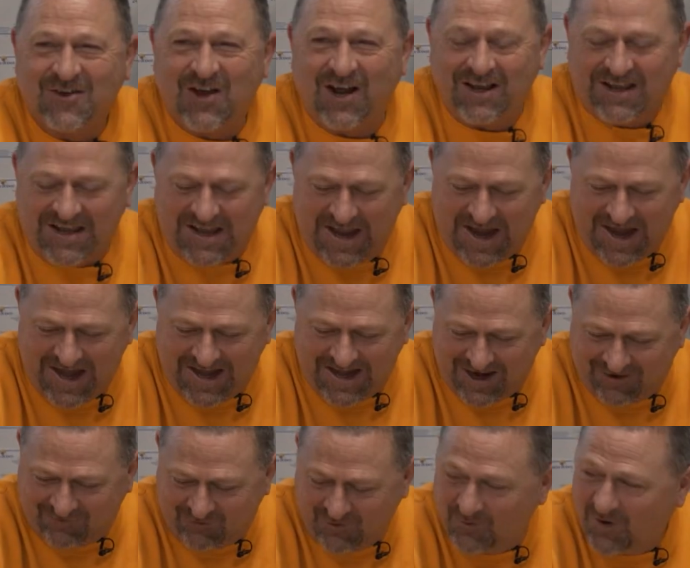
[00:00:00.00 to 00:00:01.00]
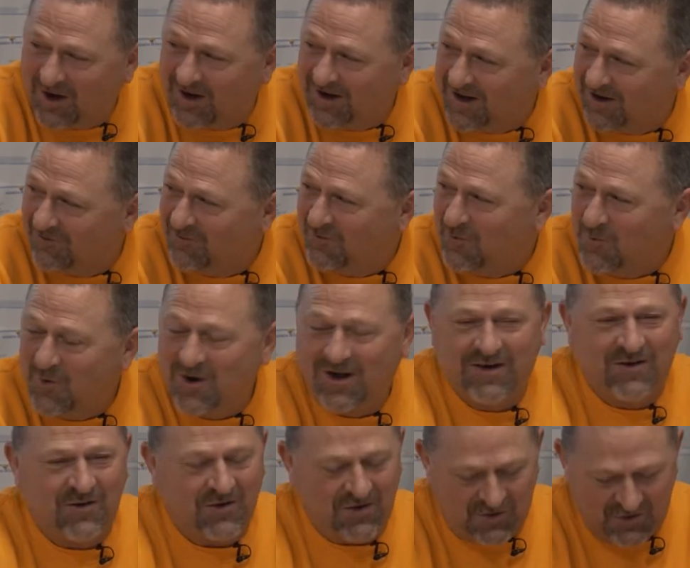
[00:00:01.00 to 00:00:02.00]
got to gain on every
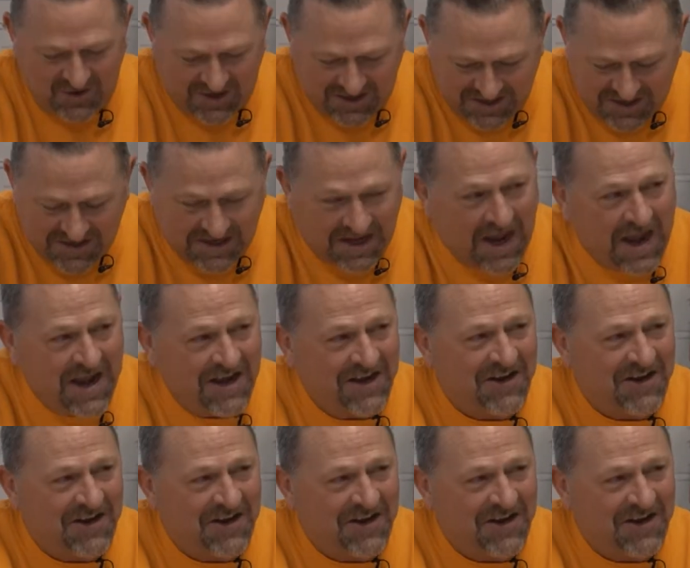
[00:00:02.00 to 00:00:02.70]
one. You need to gain